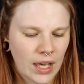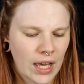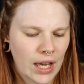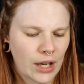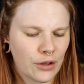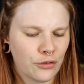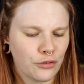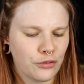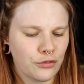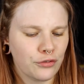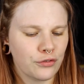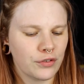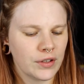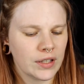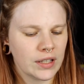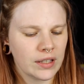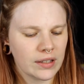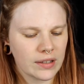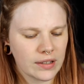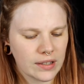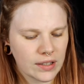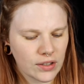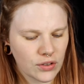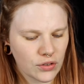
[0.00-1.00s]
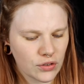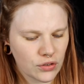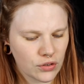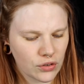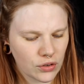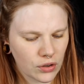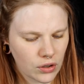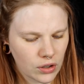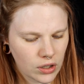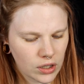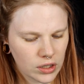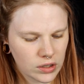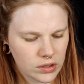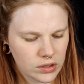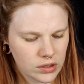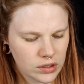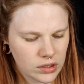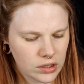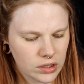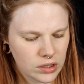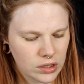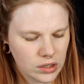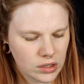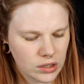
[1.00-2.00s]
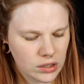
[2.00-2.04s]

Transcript: I think they start